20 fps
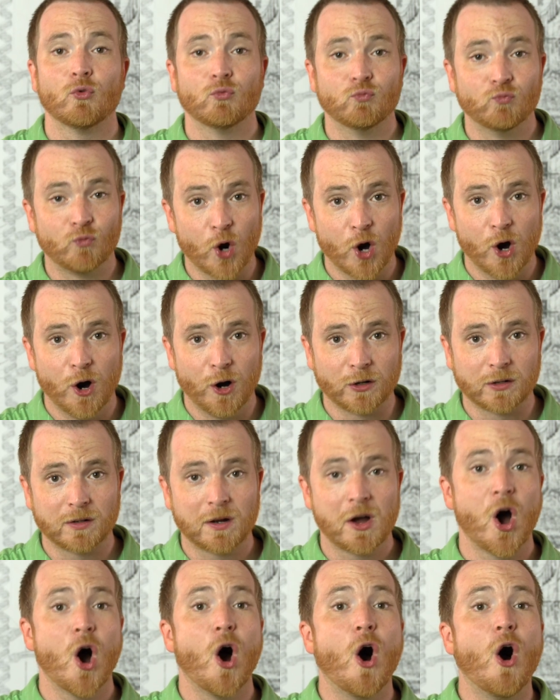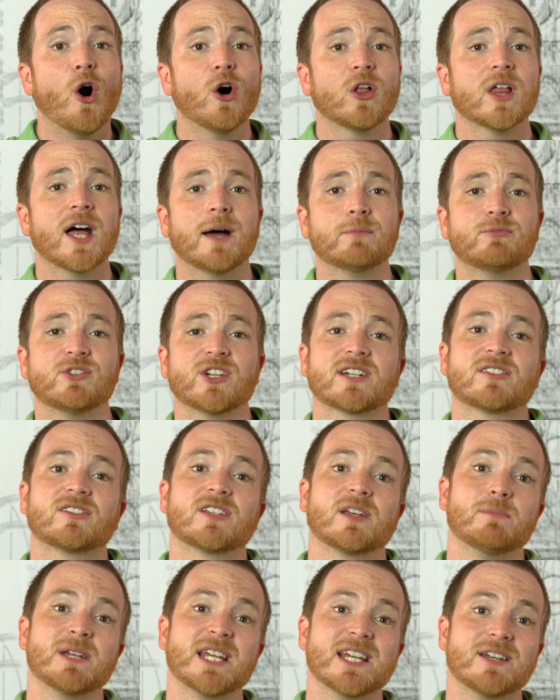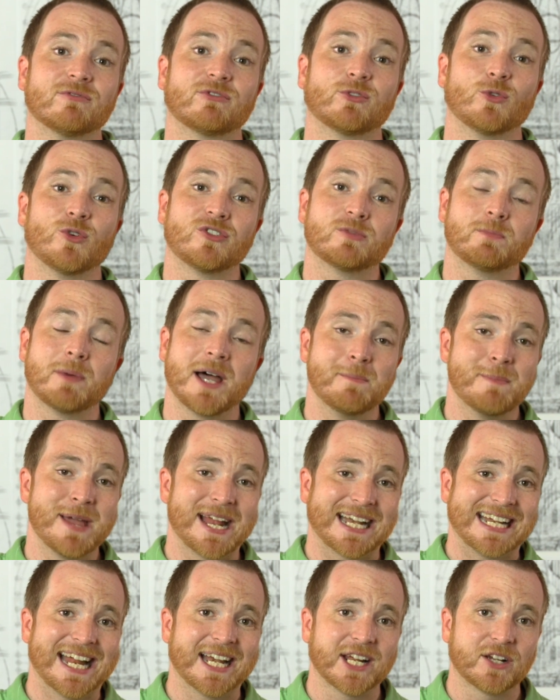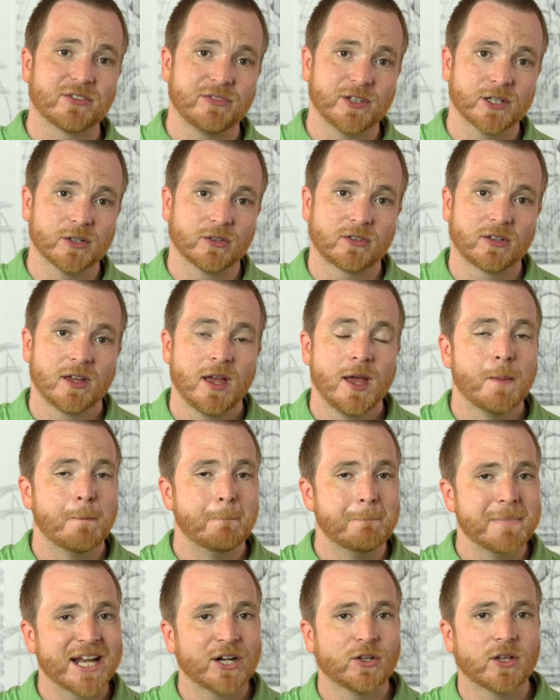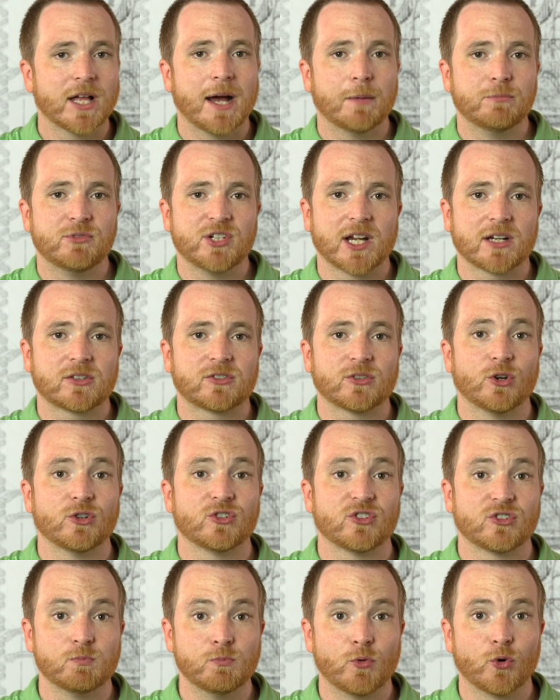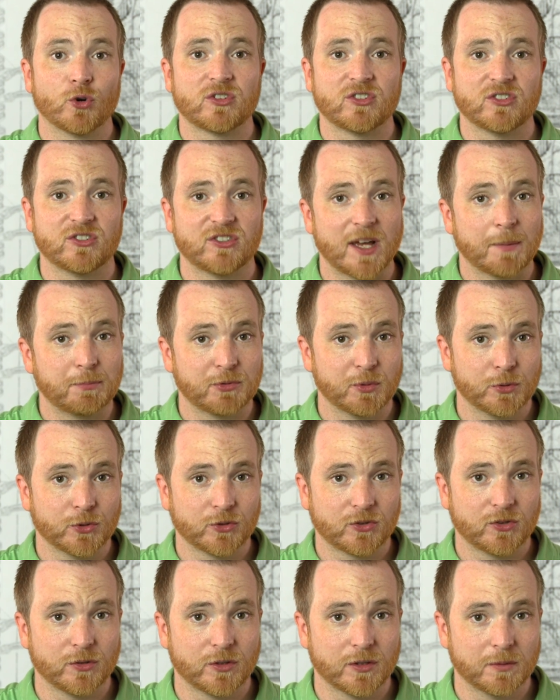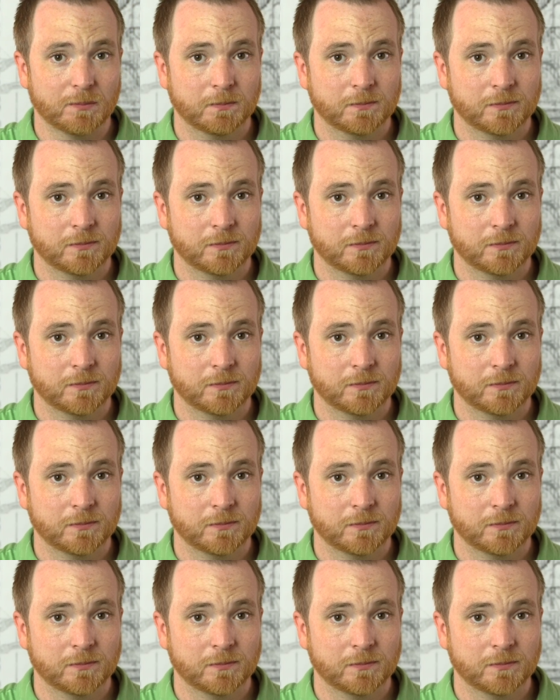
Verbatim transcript: Wrong. All objects can be influenced by magnetic fields. Metal objects are just more susceptible to them.